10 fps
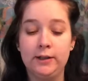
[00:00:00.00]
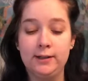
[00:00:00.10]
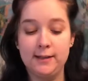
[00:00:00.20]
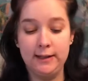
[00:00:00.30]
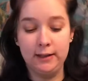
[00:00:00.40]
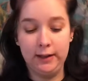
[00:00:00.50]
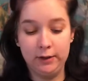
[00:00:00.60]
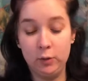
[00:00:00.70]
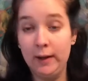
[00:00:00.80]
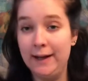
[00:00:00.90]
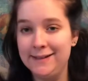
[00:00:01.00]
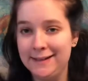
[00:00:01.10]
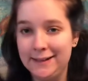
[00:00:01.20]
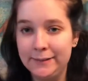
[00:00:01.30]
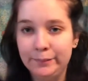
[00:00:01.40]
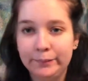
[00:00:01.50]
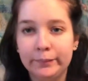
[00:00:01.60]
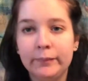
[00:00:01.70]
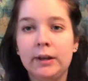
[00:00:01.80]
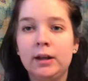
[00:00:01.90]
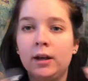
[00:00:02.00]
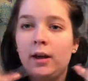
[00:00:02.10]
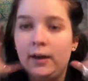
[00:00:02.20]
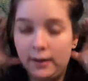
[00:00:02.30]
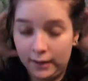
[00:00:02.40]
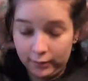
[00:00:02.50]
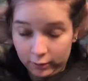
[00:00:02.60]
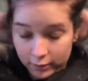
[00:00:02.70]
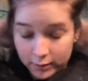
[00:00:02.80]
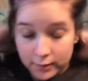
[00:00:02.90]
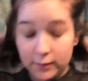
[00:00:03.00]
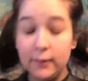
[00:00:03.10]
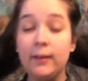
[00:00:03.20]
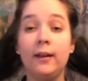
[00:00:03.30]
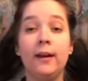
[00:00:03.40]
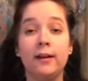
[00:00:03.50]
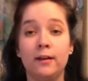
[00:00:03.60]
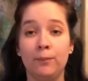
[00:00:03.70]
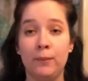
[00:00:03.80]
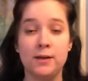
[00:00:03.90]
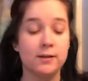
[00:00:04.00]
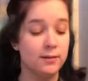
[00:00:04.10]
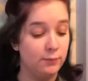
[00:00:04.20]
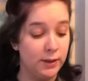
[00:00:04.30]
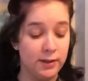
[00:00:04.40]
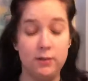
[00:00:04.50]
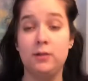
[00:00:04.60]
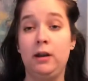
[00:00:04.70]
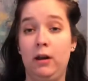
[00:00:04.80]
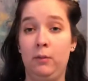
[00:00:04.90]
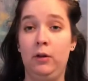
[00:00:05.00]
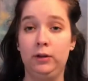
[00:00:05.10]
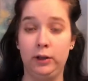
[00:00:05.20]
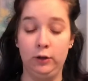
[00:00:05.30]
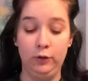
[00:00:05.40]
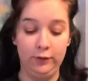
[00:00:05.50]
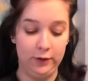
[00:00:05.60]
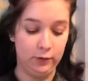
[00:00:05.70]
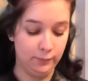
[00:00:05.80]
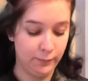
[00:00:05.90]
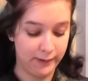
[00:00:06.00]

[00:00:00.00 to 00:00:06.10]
because I didn't like the way I did it, and I look like my sister said I belong in Whoville.